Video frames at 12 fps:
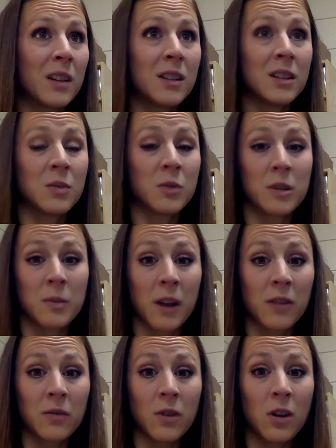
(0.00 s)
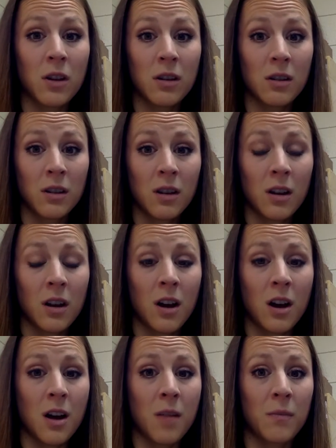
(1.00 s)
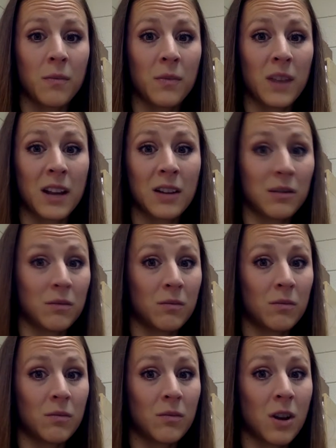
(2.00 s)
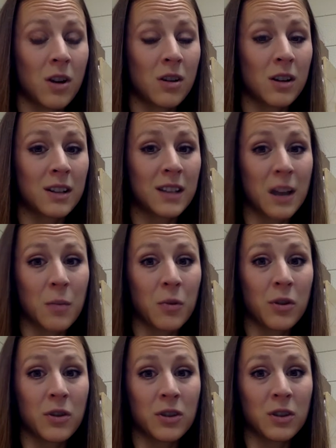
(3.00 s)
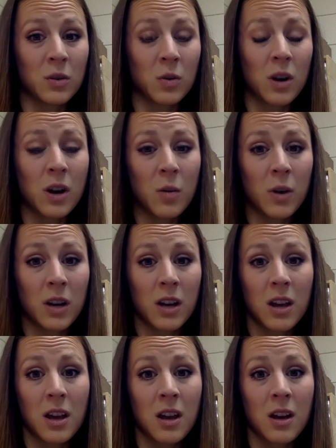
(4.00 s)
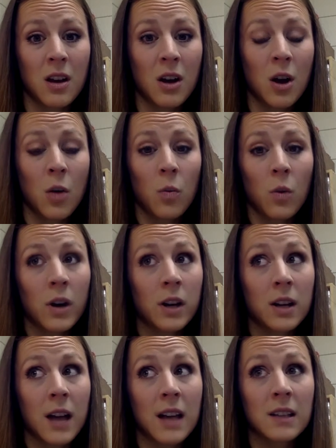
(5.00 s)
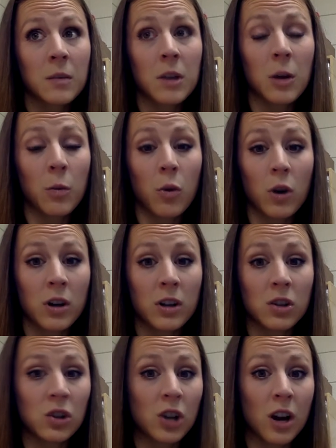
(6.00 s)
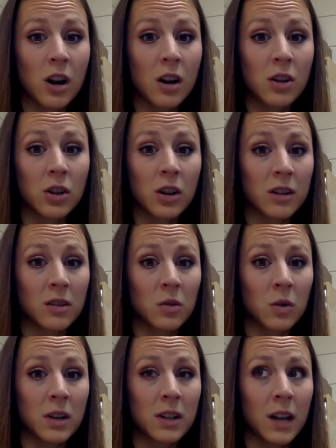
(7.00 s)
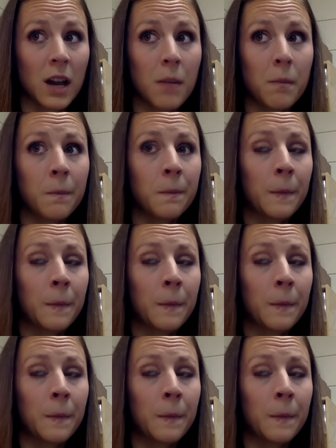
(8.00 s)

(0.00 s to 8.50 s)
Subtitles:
disrespectful. Like our example in the story when he had something important to share during story time.